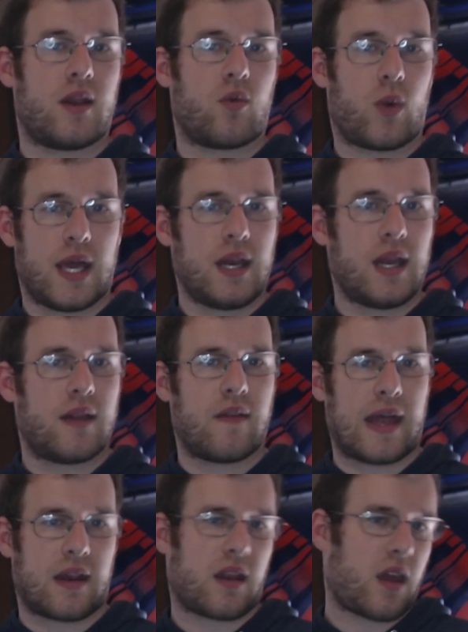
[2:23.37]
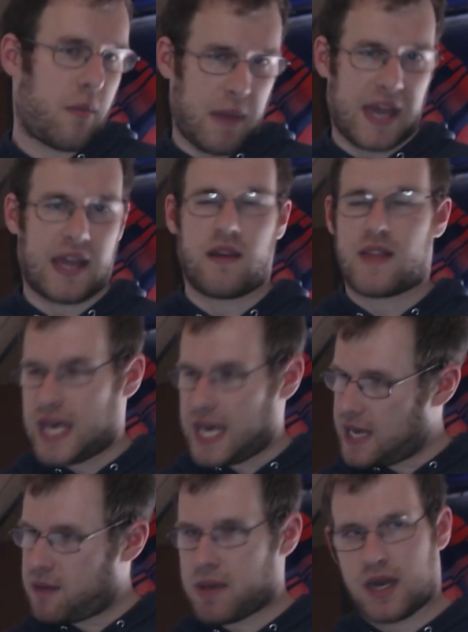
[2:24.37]
win, and then come back into the
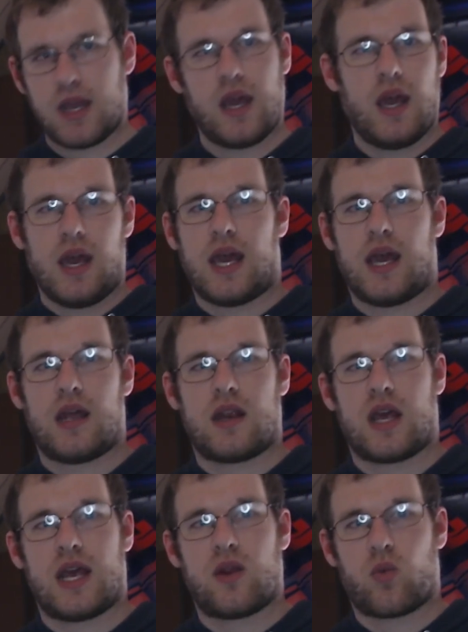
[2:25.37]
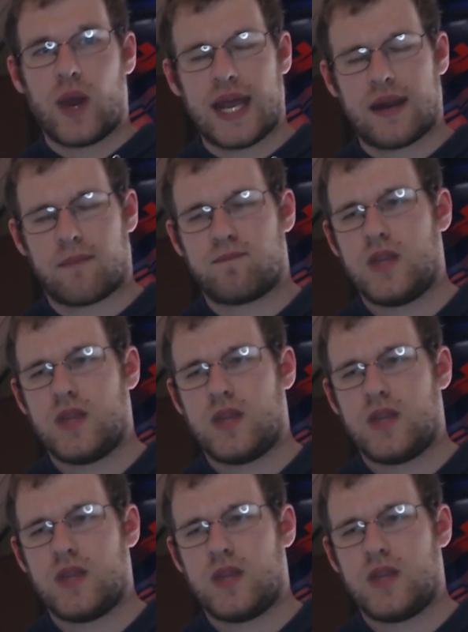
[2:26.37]
game and win.